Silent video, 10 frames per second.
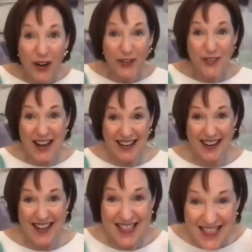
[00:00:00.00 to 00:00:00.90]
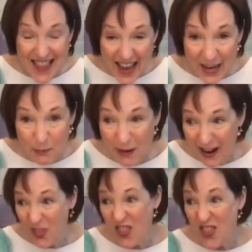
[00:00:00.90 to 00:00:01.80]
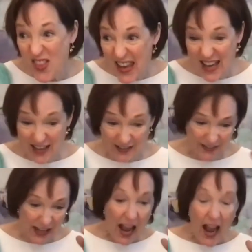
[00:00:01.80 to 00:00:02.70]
are they going to think about this?